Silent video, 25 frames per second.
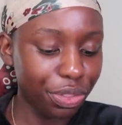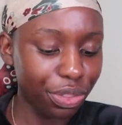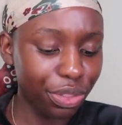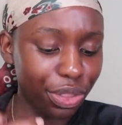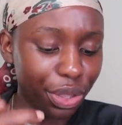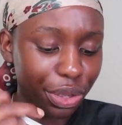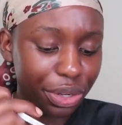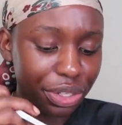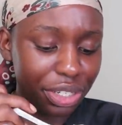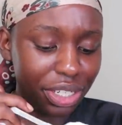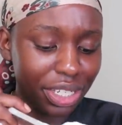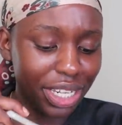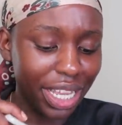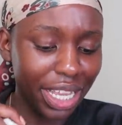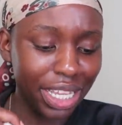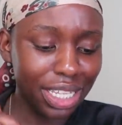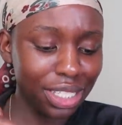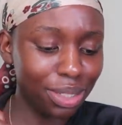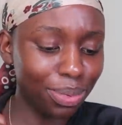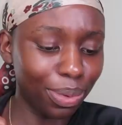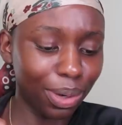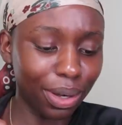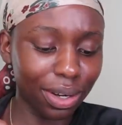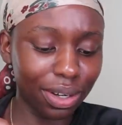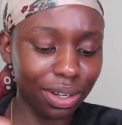Though
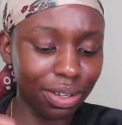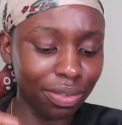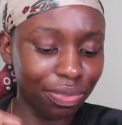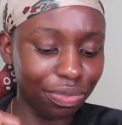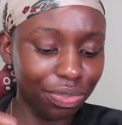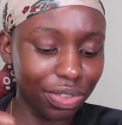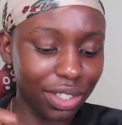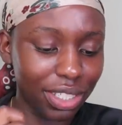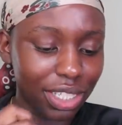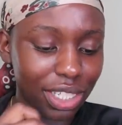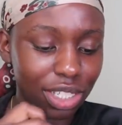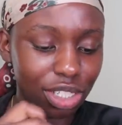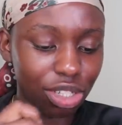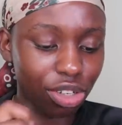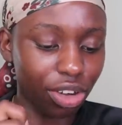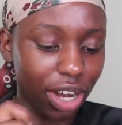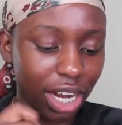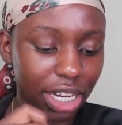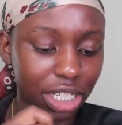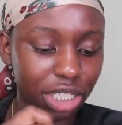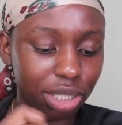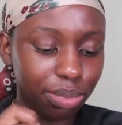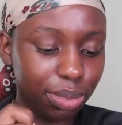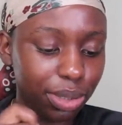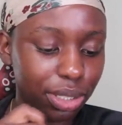today's one, this is
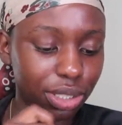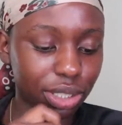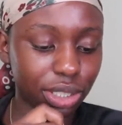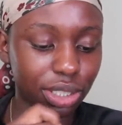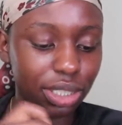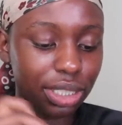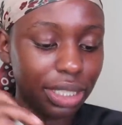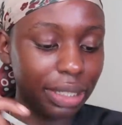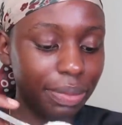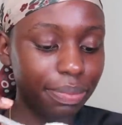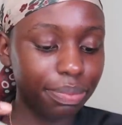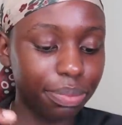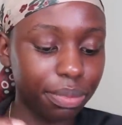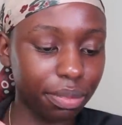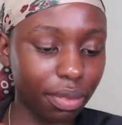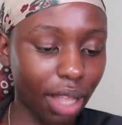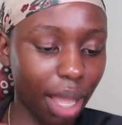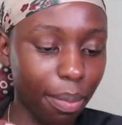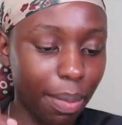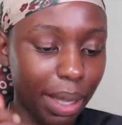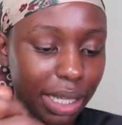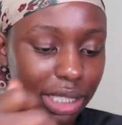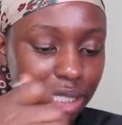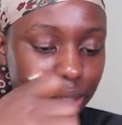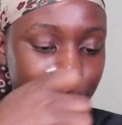trash because
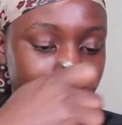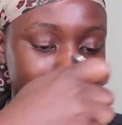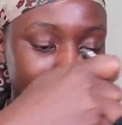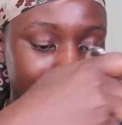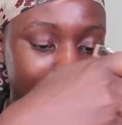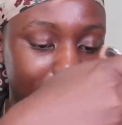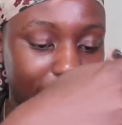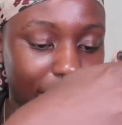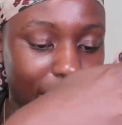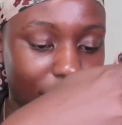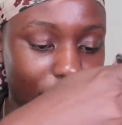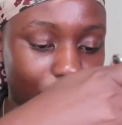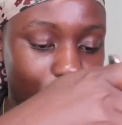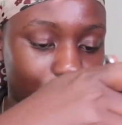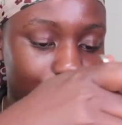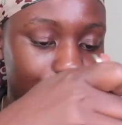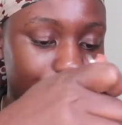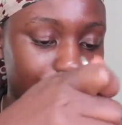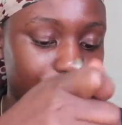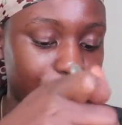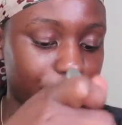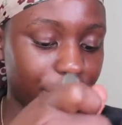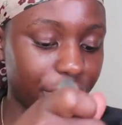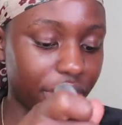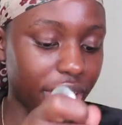I'm actually missing a lot of
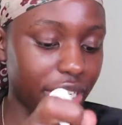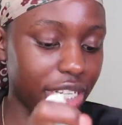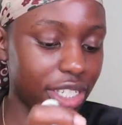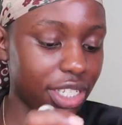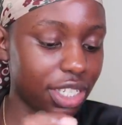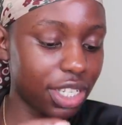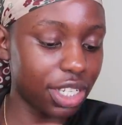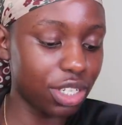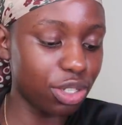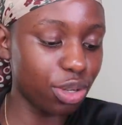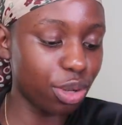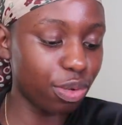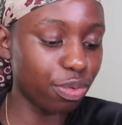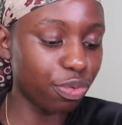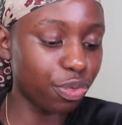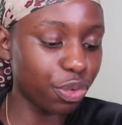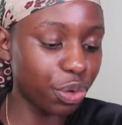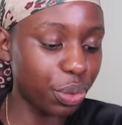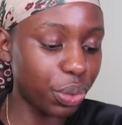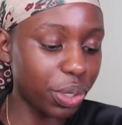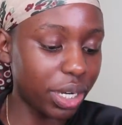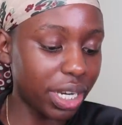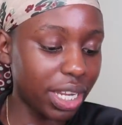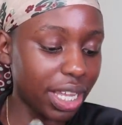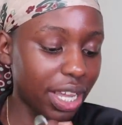ingredients. There's no
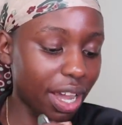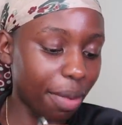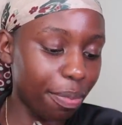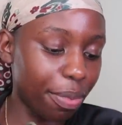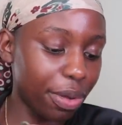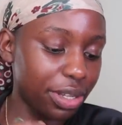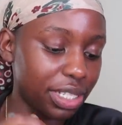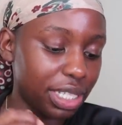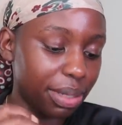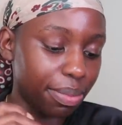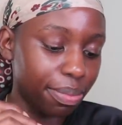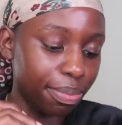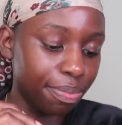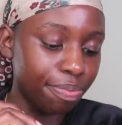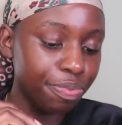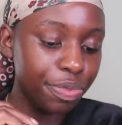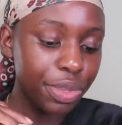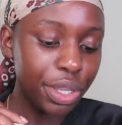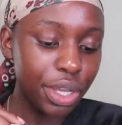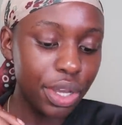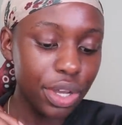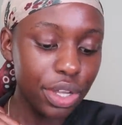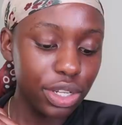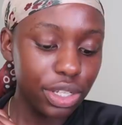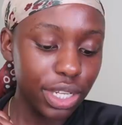fruit in it. I put some
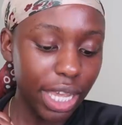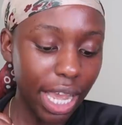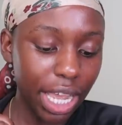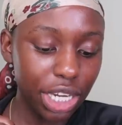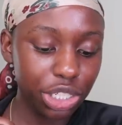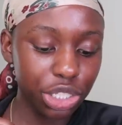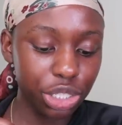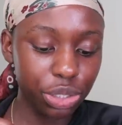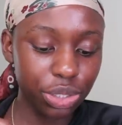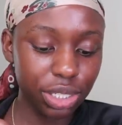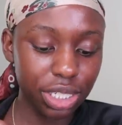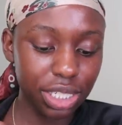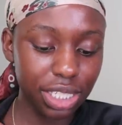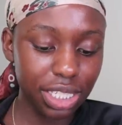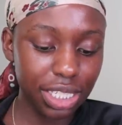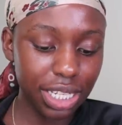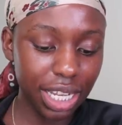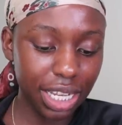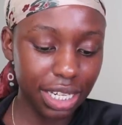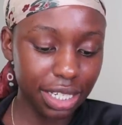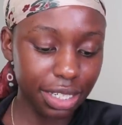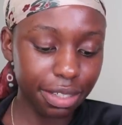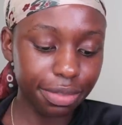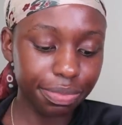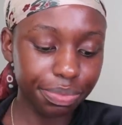cashews
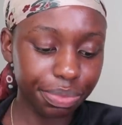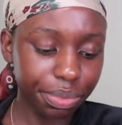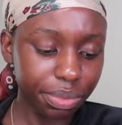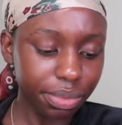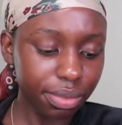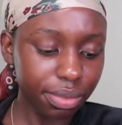instead.